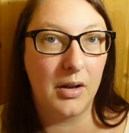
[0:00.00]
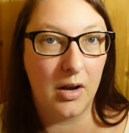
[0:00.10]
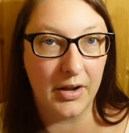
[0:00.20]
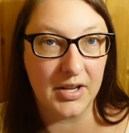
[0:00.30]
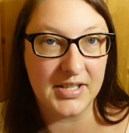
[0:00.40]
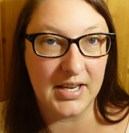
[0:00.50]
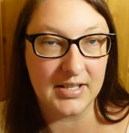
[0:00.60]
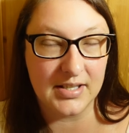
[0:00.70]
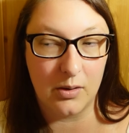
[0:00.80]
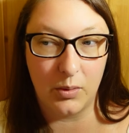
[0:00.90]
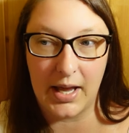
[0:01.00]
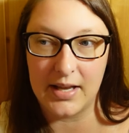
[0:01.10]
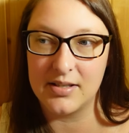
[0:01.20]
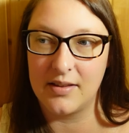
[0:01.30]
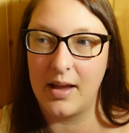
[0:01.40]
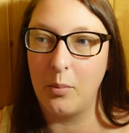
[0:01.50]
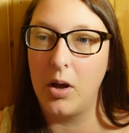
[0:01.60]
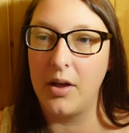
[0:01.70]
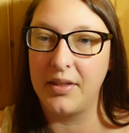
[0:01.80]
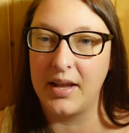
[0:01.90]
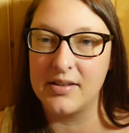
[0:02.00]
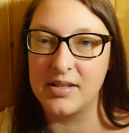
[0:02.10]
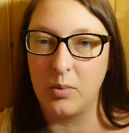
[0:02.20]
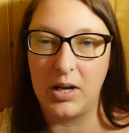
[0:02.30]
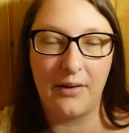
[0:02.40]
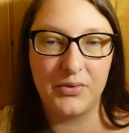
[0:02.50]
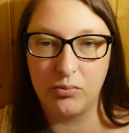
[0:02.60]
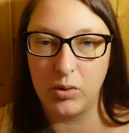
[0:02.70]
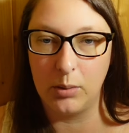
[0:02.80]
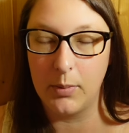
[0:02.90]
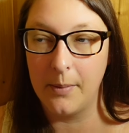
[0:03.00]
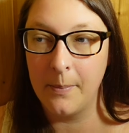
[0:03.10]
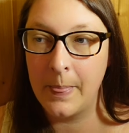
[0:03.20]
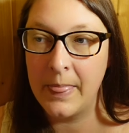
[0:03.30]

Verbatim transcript: Like I said, it's an old case, so there were things that were left to rumour